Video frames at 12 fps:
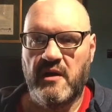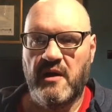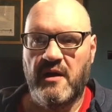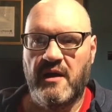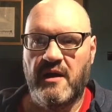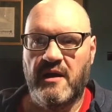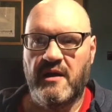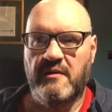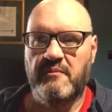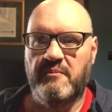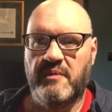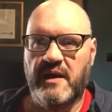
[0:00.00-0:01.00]
Uh,
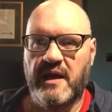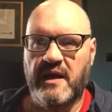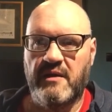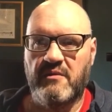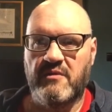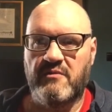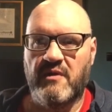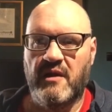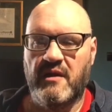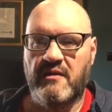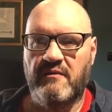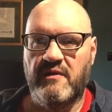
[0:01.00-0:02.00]
beginning with
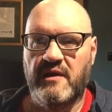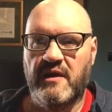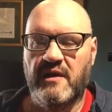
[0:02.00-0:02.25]
relatively